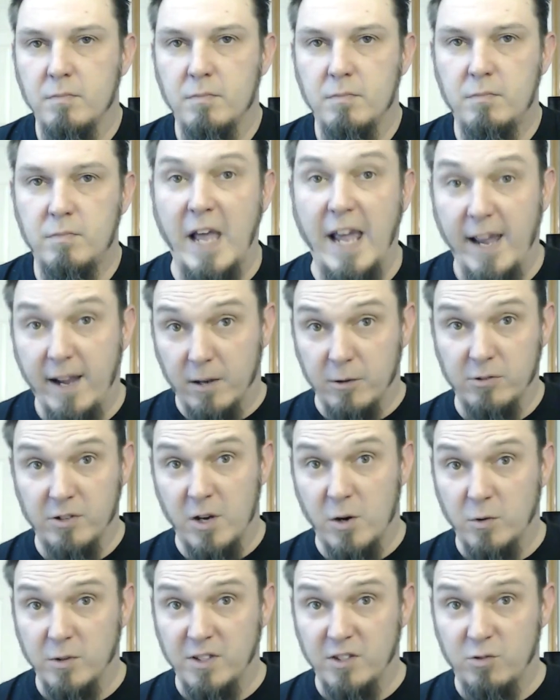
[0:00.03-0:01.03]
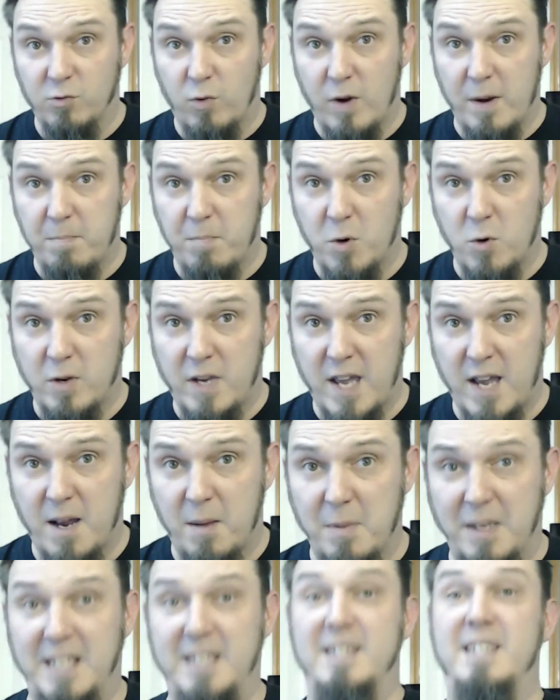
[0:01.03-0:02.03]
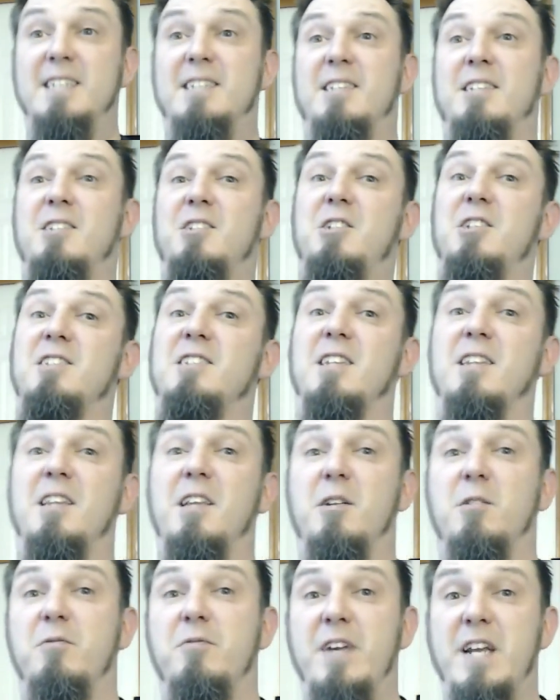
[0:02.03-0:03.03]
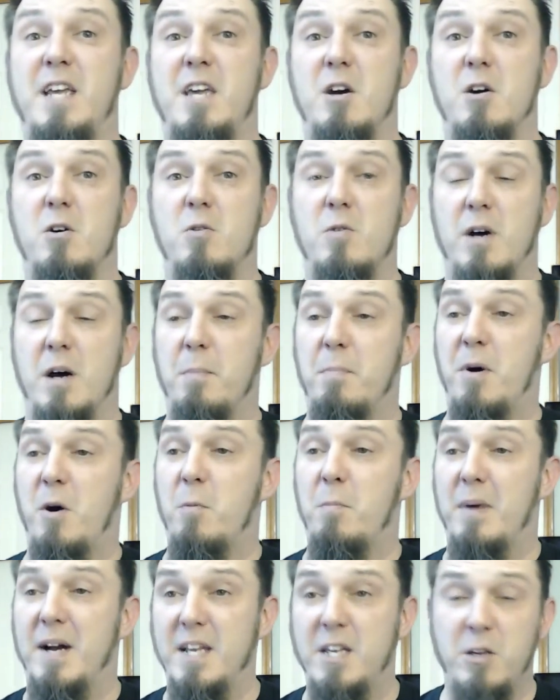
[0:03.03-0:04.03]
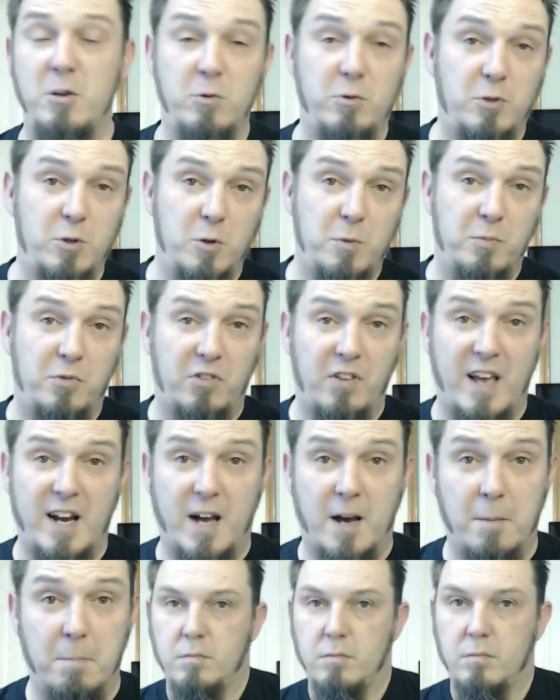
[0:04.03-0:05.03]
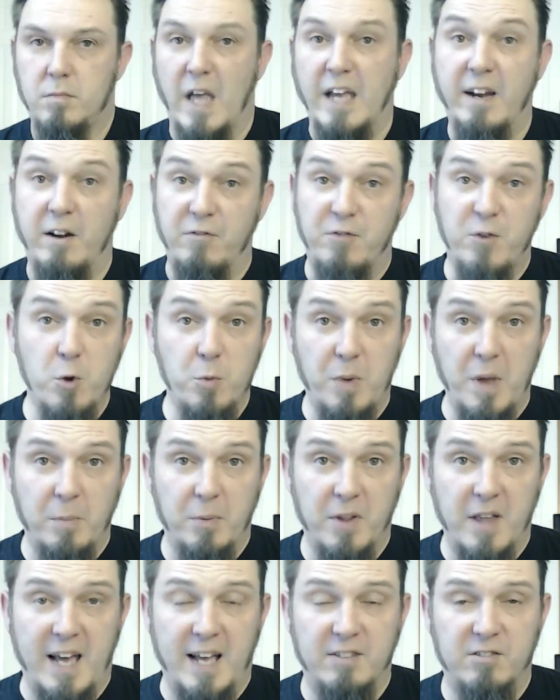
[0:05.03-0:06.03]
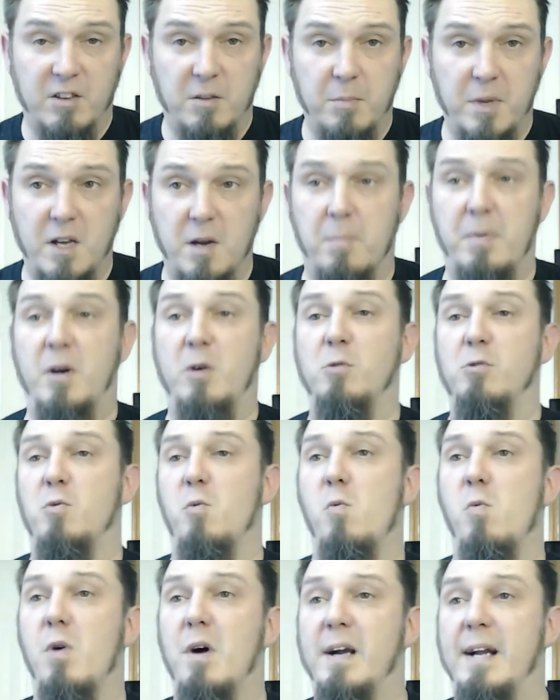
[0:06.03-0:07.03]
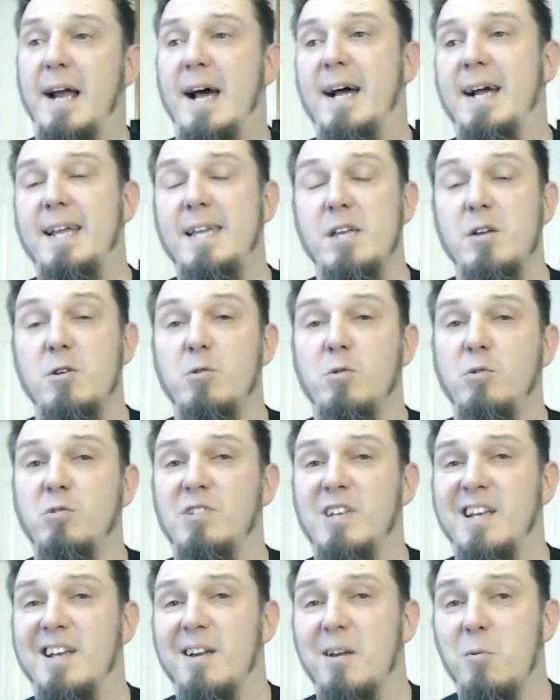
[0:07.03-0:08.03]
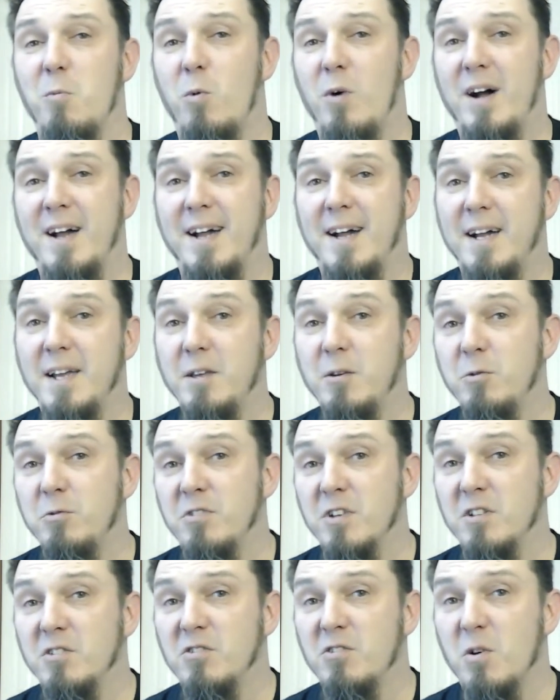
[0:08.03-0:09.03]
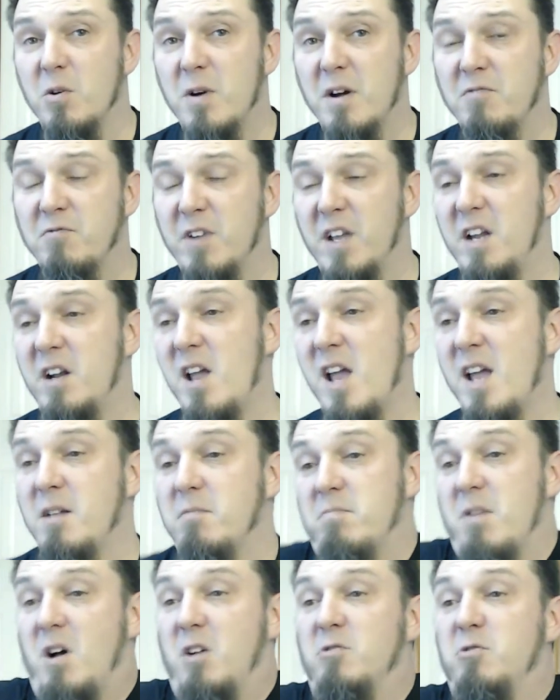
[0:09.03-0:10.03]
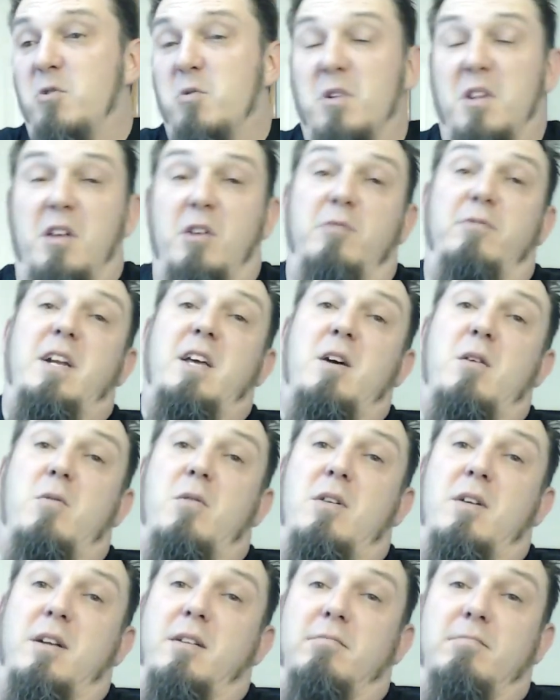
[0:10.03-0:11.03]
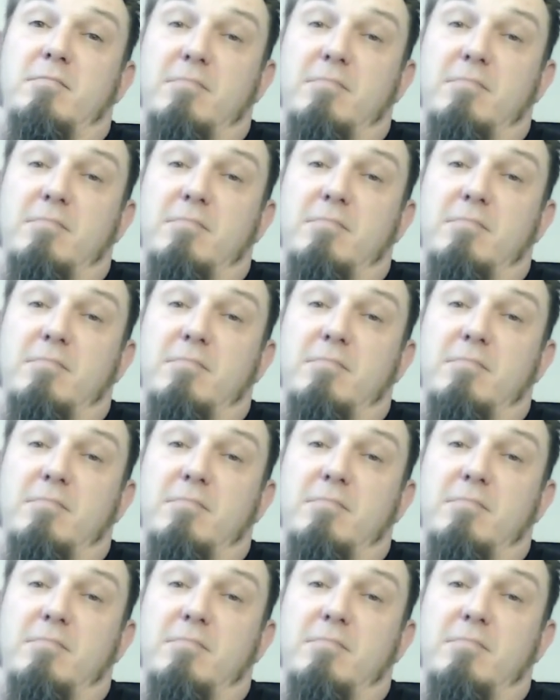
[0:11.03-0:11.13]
Hey, how's it going? This is RepMoCam, and this is just a little video about my YouTube setup. I had a few people asking me about what I use and why I use it, so I figured, hey, I'll do a little video on it.